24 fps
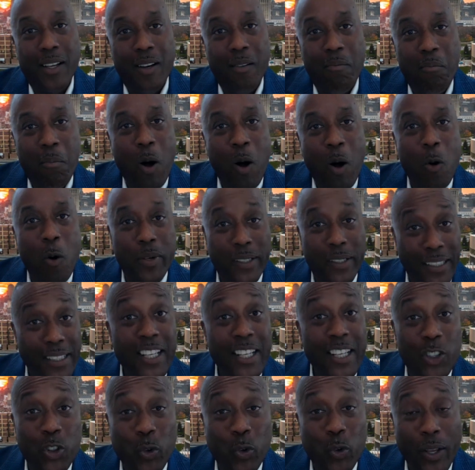moment in
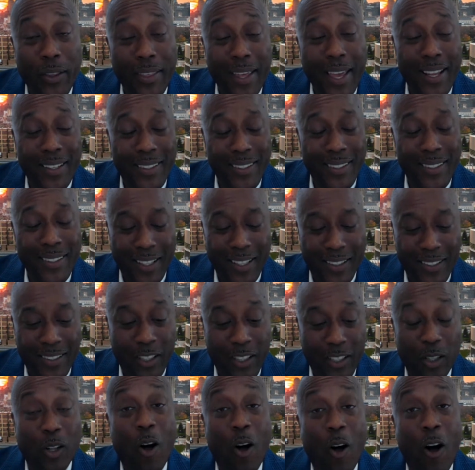history that
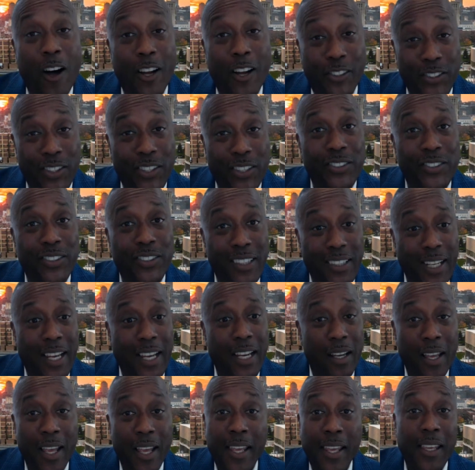still haunts us today,
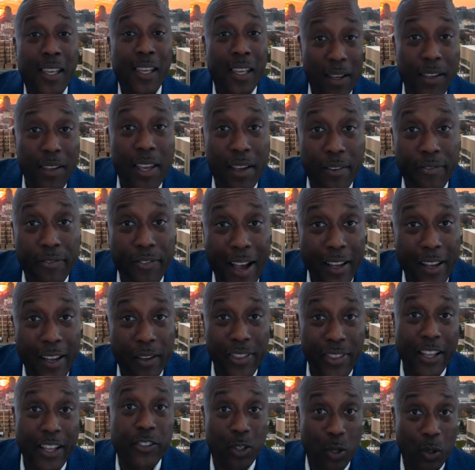if
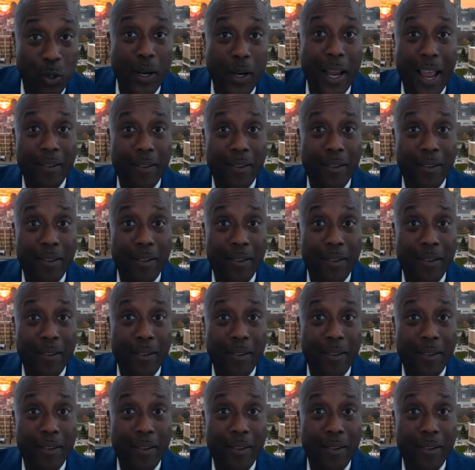that's okay.